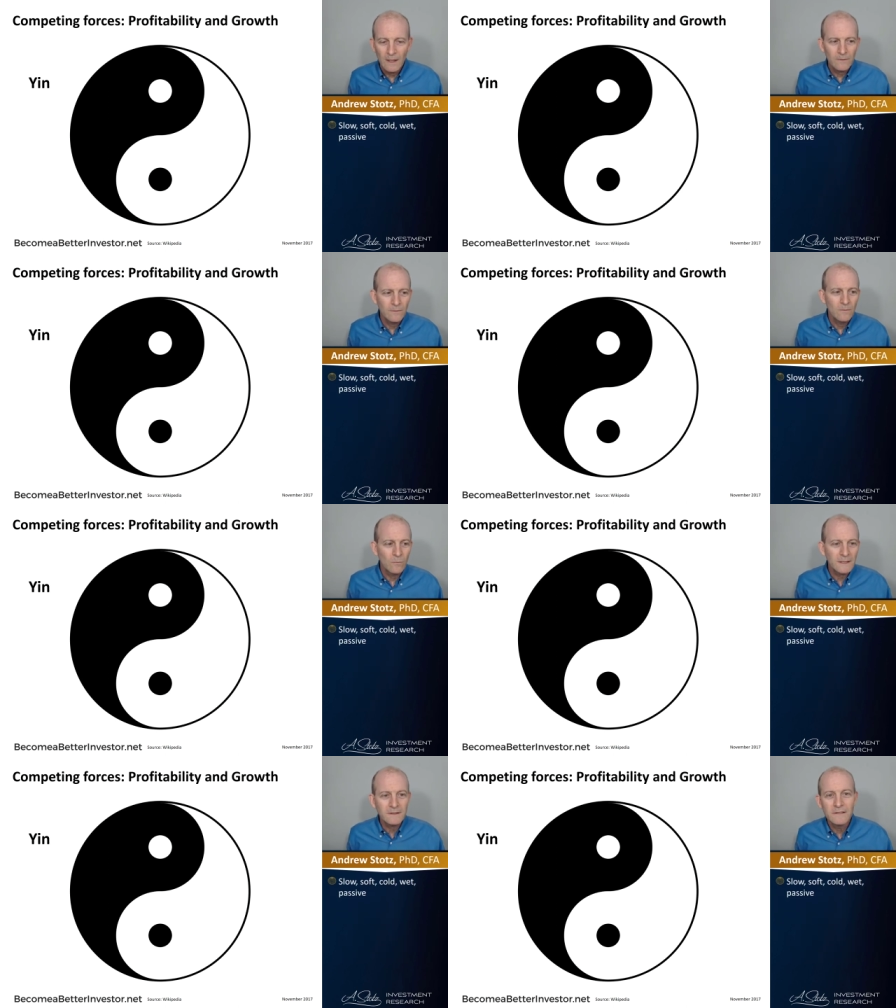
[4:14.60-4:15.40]
Well,
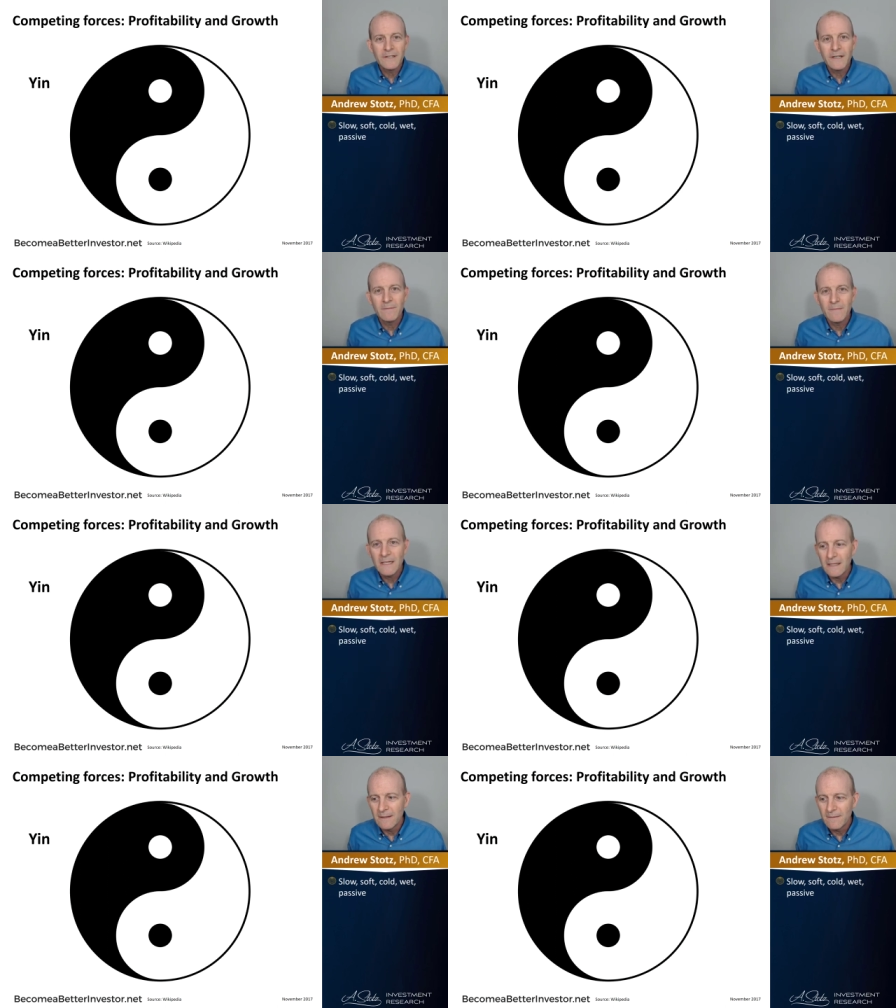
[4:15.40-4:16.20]
what does yin
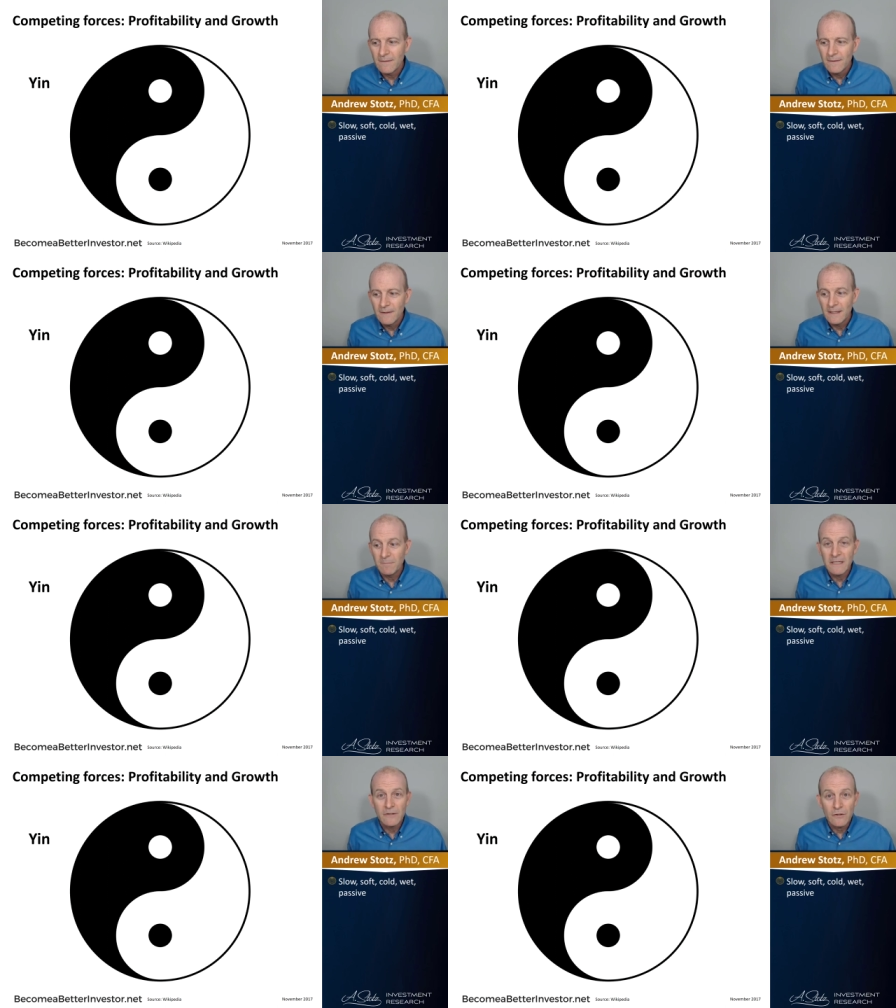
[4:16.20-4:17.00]
mean?
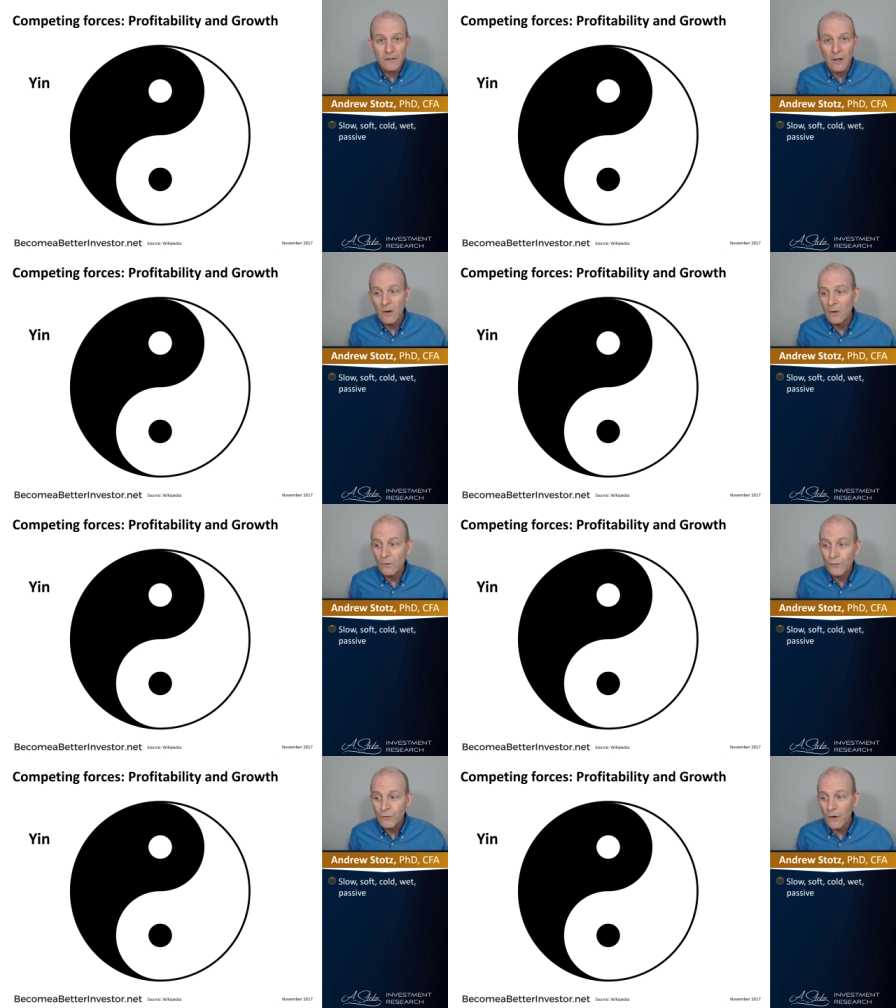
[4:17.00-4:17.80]
It means
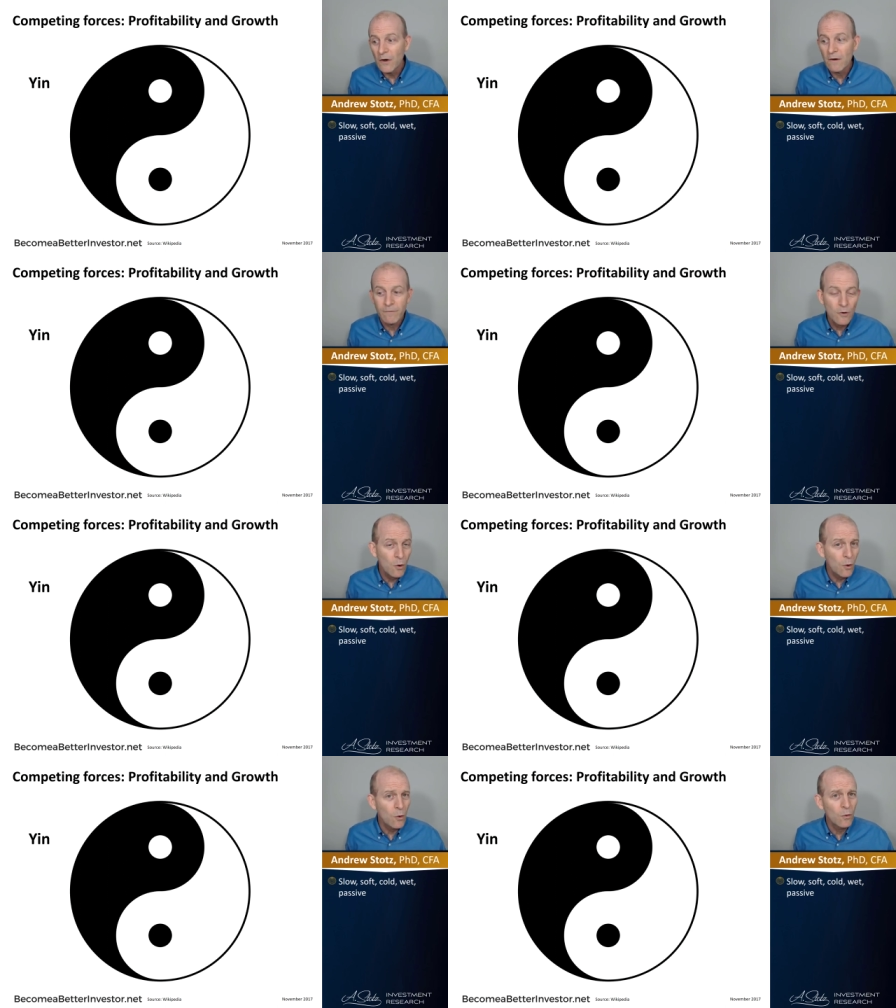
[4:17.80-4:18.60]
slow, soft,
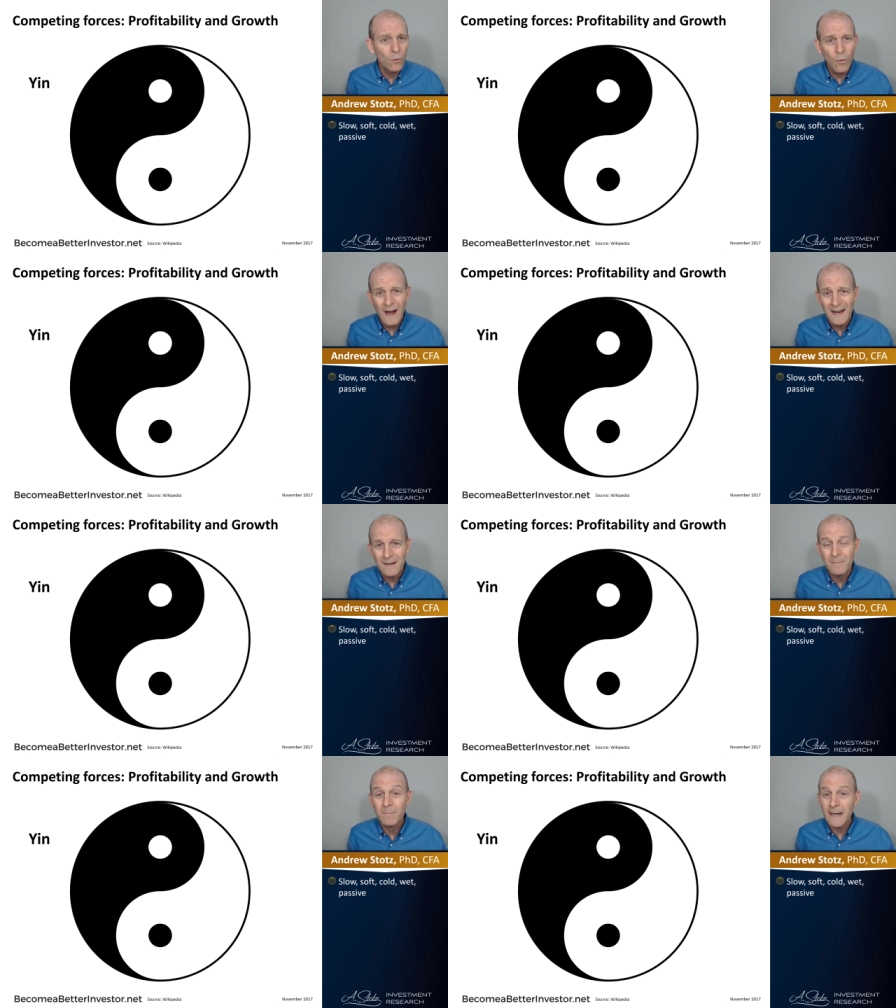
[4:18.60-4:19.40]
cold,
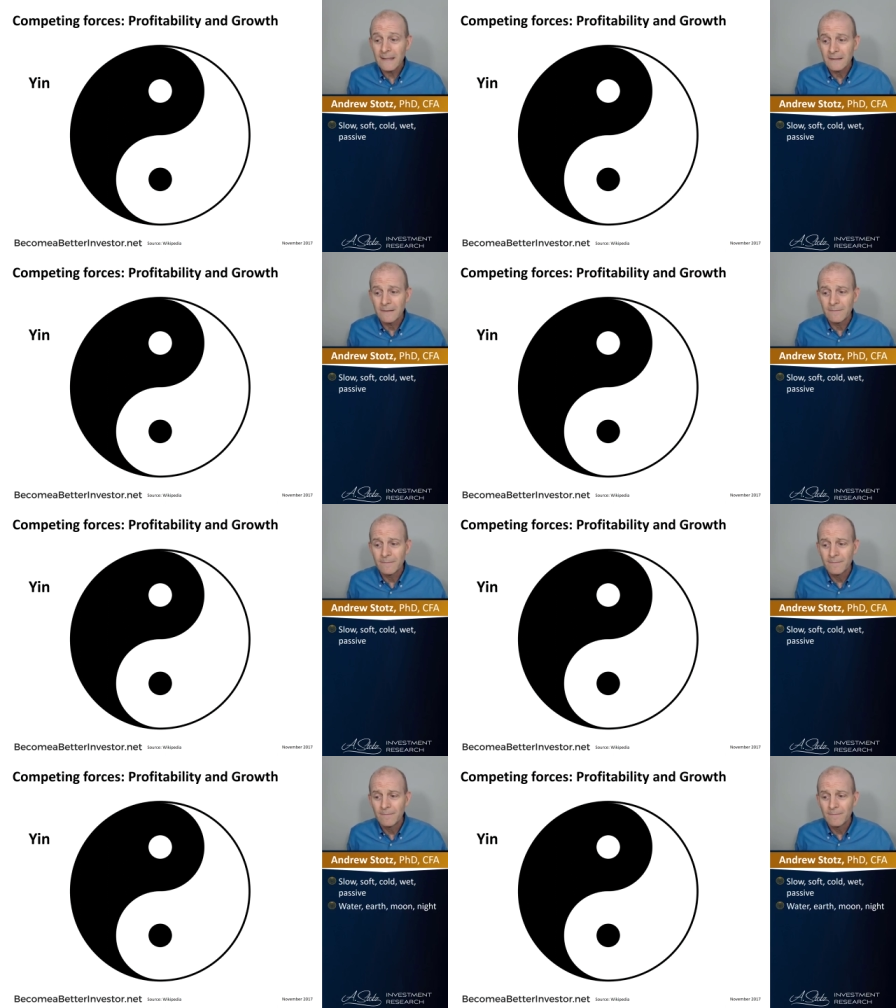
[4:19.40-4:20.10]
wet, passive.